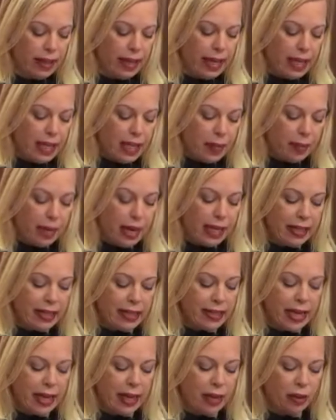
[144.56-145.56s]

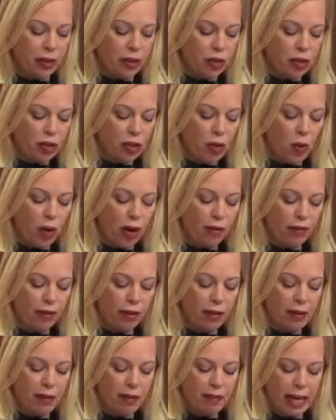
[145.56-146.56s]
Independent senators too
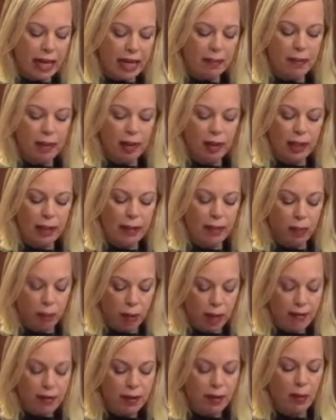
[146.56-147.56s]
often make merely
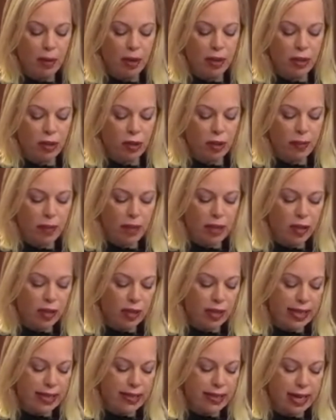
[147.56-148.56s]
brief sponsor
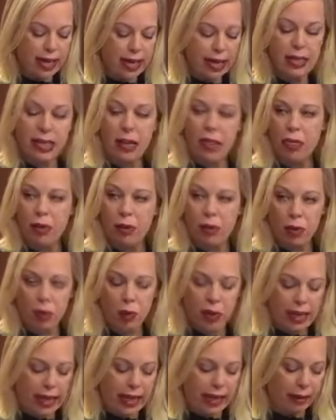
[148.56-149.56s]
speeches at second and third
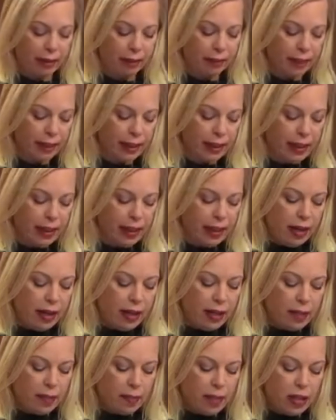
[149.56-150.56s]
reading.
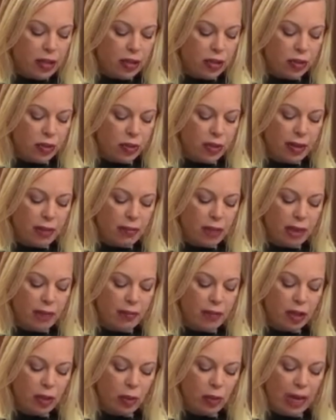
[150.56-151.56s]
The speeches are
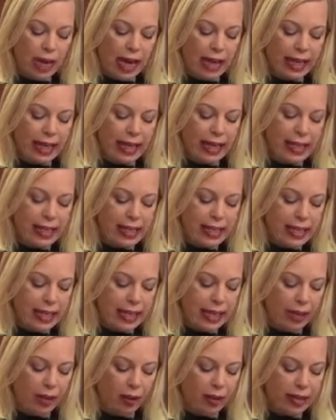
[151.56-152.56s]
sometimes so lacking in
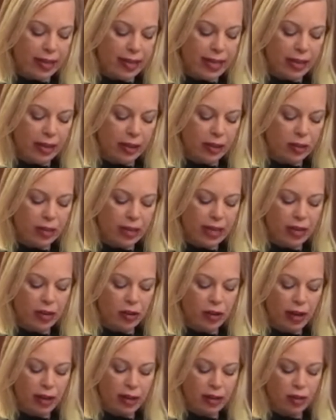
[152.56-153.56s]
detail that senators
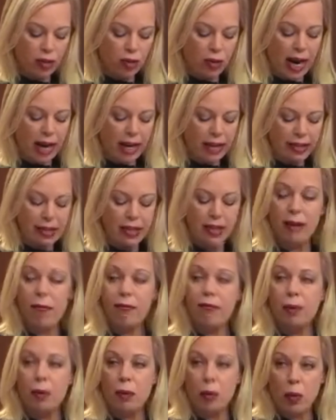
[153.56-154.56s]
cannot extract enough
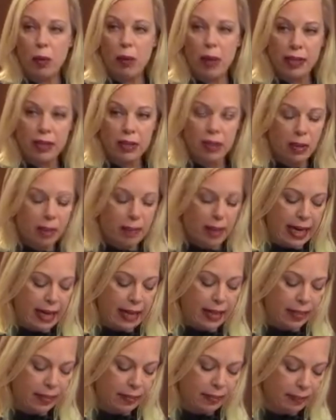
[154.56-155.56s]
for robust
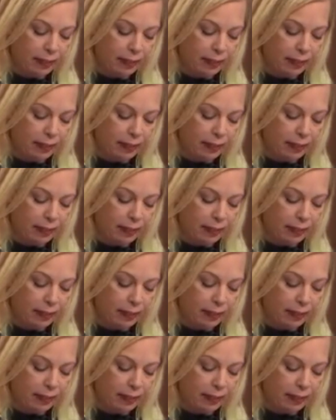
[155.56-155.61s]
debate.